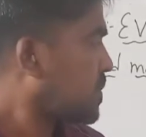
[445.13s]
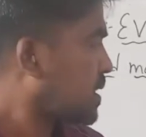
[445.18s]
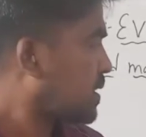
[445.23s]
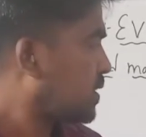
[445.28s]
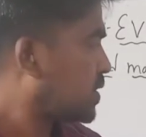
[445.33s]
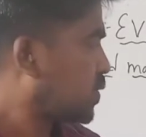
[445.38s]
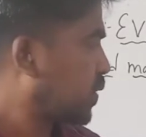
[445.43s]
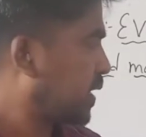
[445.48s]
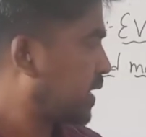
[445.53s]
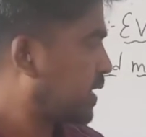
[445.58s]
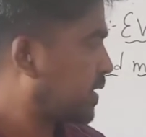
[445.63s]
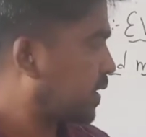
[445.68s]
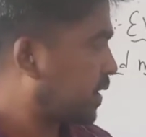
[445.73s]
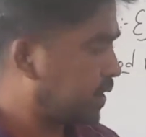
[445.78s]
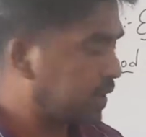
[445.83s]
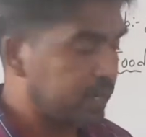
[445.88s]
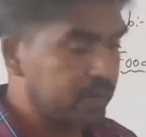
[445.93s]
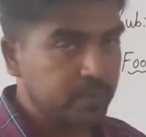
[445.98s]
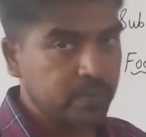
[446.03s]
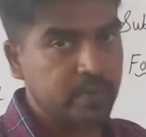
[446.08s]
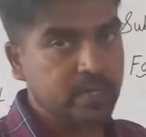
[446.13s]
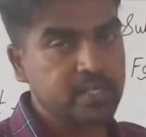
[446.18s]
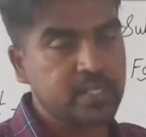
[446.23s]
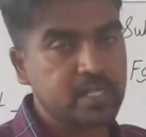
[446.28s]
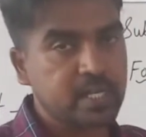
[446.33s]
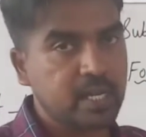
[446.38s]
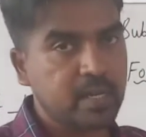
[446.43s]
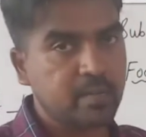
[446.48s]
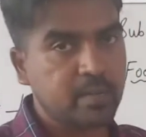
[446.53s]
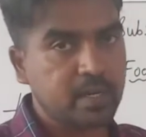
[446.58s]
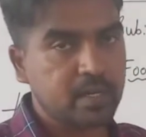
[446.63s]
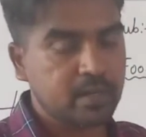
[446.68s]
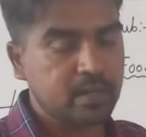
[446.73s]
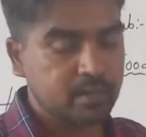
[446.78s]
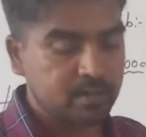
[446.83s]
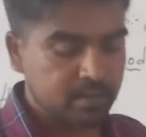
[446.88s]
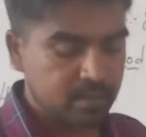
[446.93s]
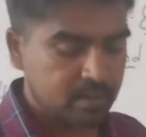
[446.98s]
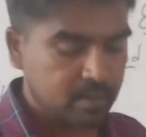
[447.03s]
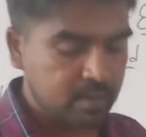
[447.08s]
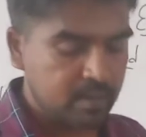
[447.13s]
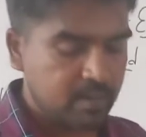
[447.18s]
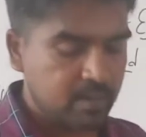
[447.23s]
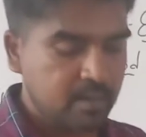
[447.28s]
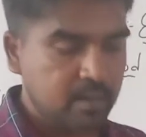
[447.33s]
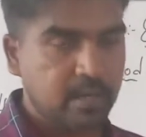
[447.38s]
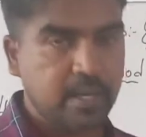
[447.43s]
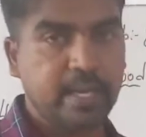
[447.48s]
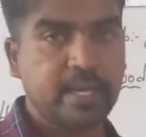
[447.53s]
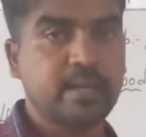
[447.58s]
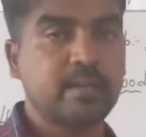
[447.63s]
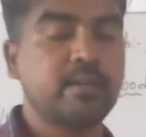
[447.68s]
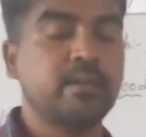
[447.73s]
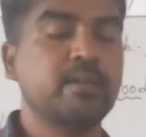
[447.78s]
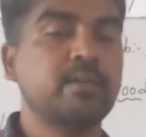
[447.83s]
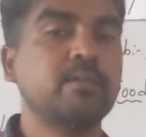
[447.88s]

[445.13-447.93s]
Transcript: So in carnivorous animal like